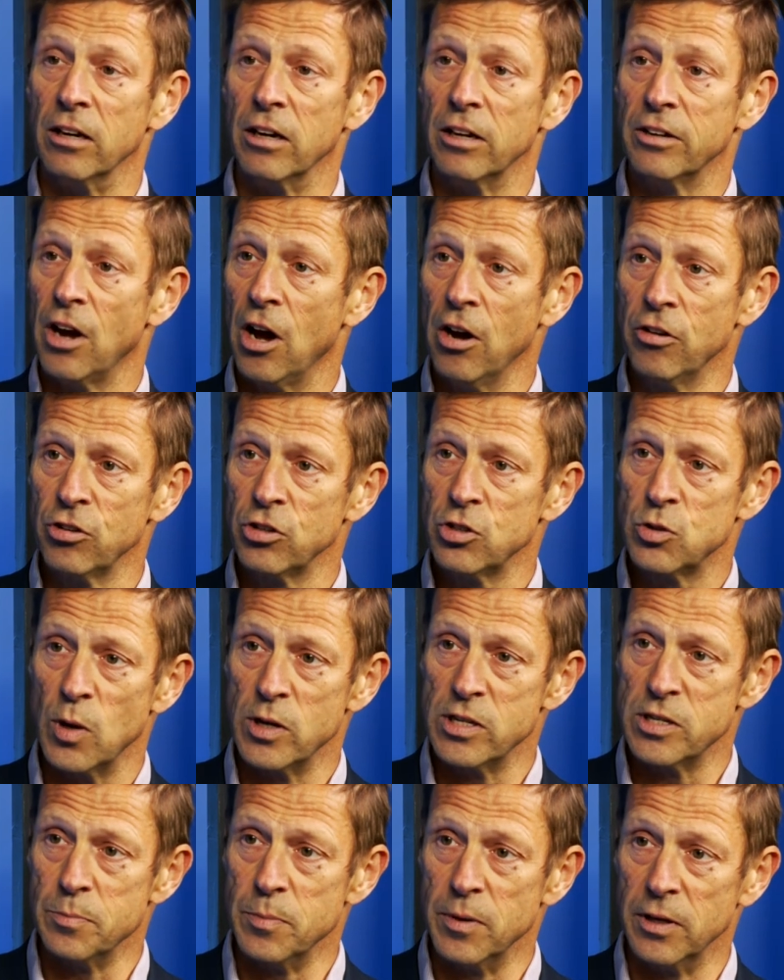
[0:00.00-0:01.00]
At one hundred
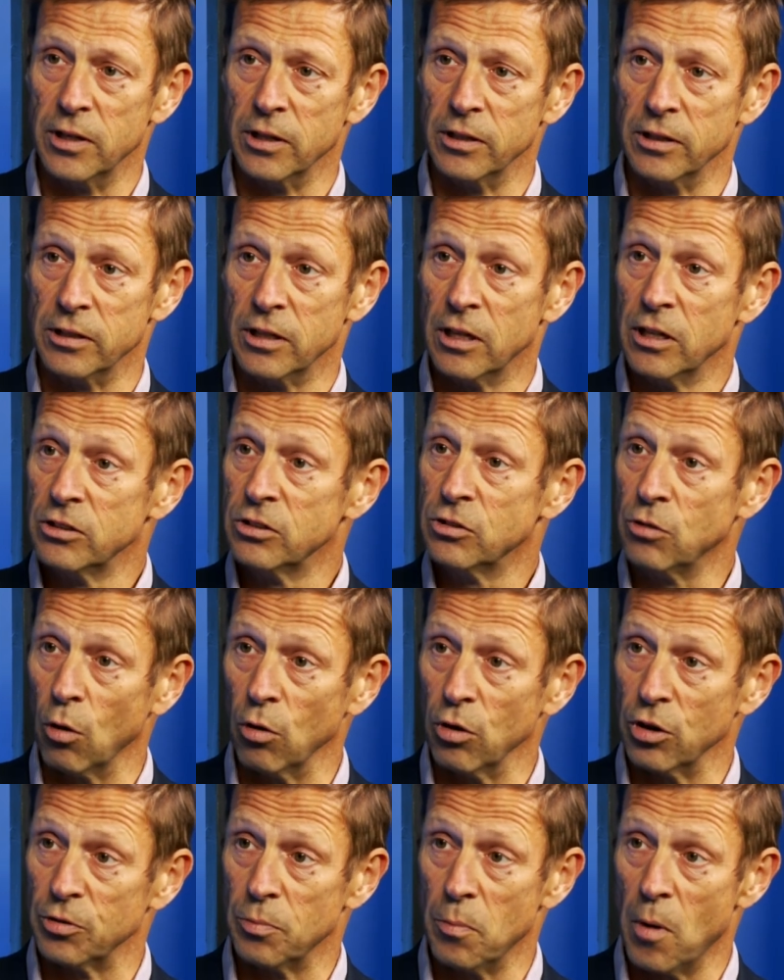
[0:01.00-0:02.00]
twenty million
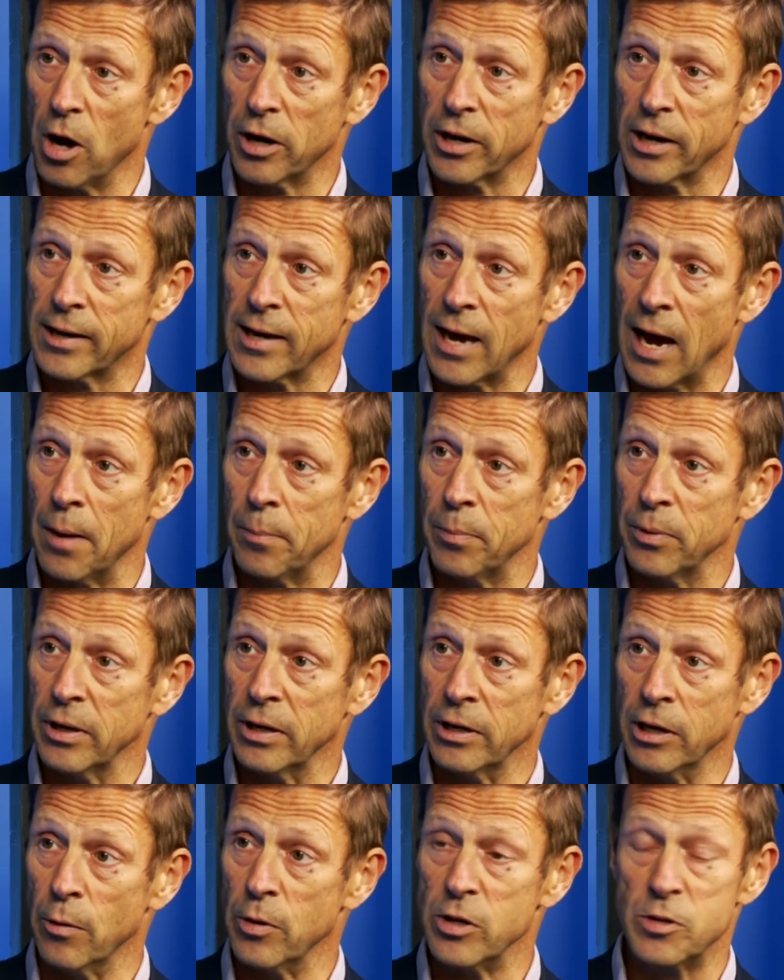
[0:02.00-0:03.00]
dollars market cap, you
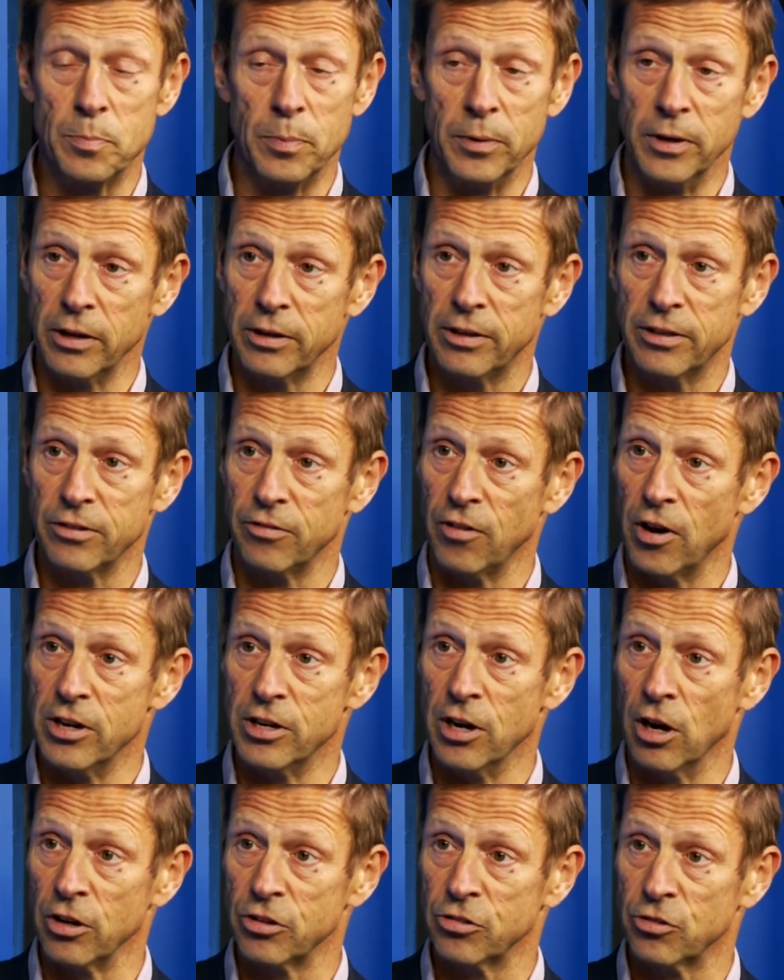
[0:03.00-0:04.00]
know, it's beneath the
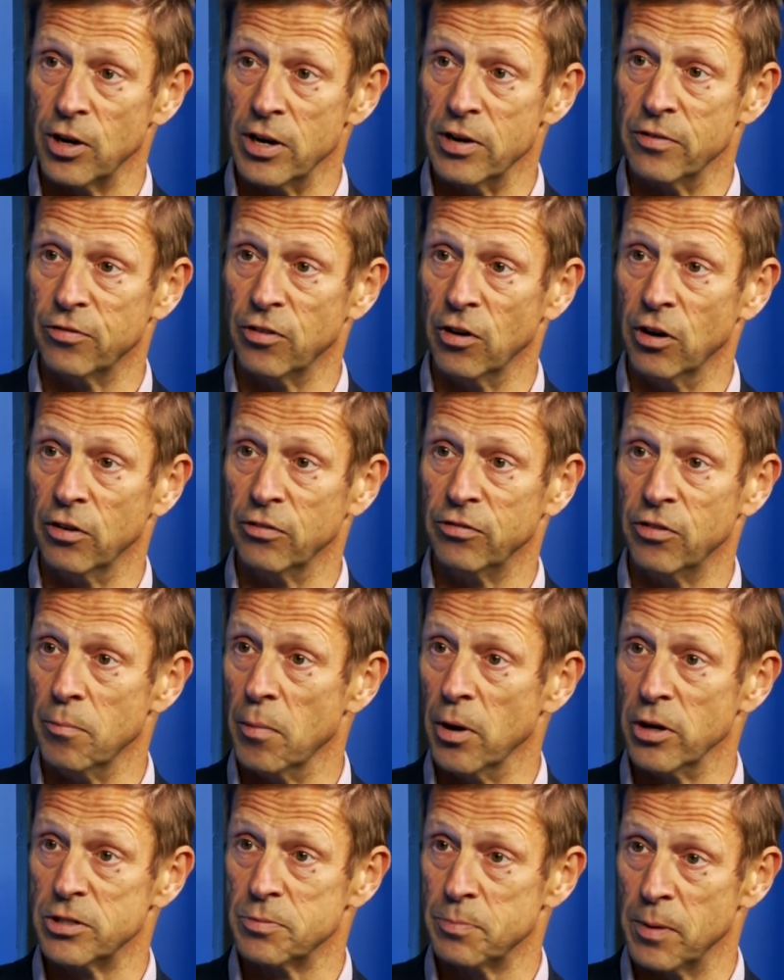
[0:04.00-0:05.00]
radar screen for, for
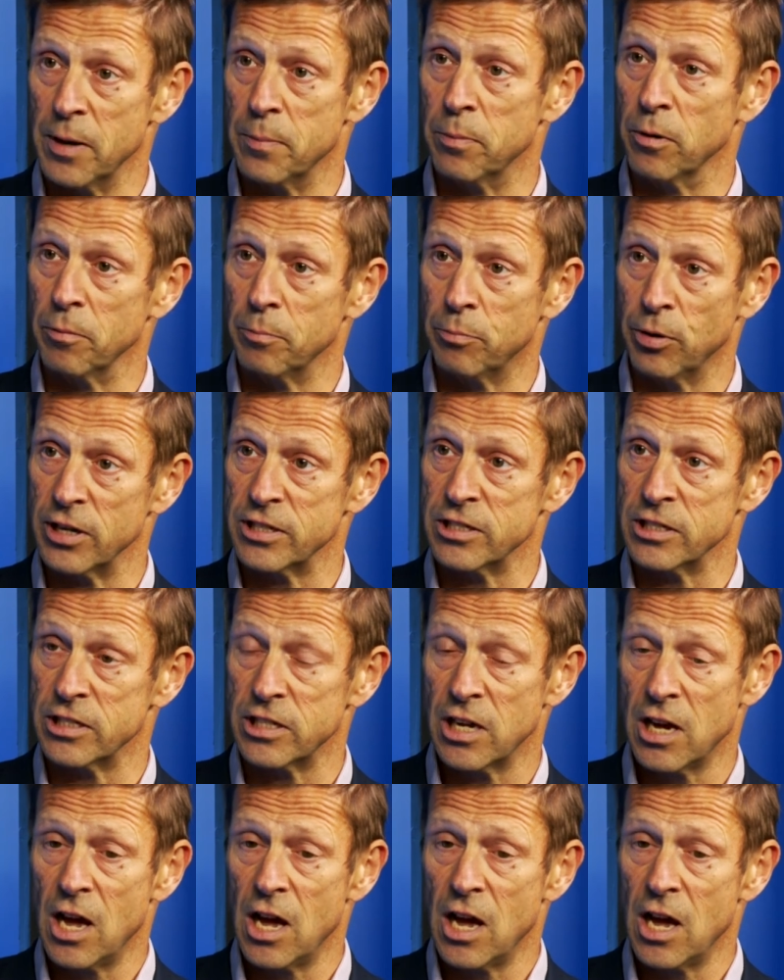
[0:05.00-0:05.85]
most people at present.